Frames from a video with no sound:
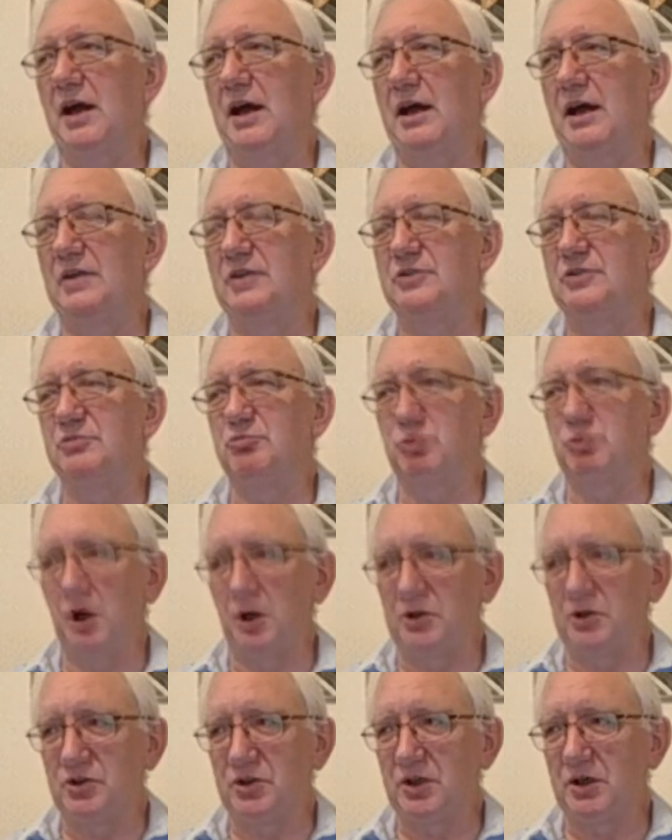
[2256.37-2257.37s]
at
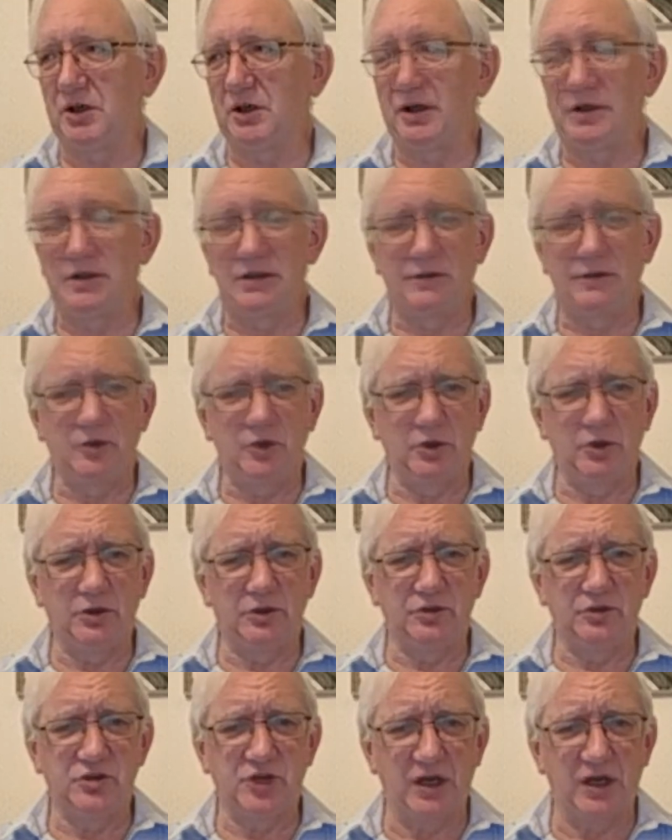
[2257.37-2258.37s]
Russia, and if you
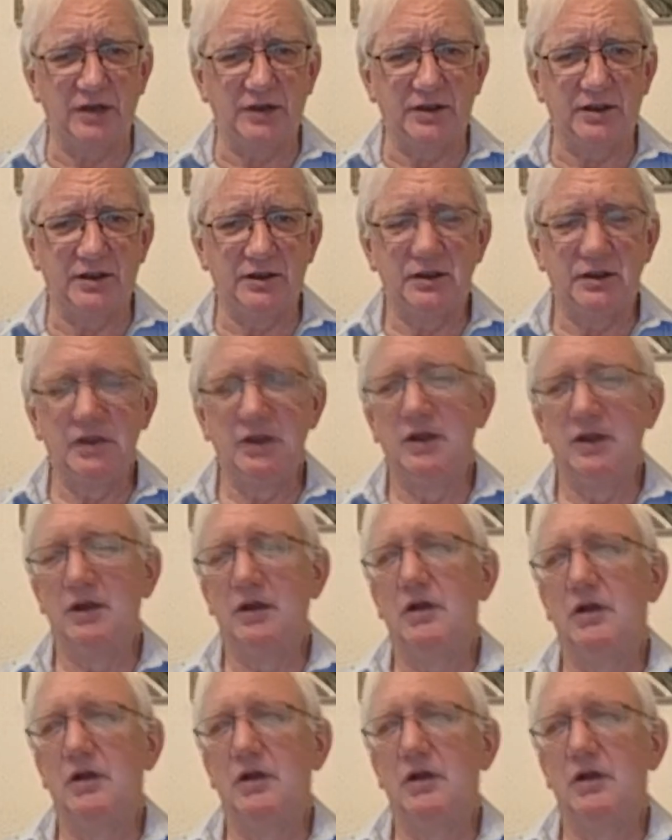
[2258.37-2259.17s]
look at China,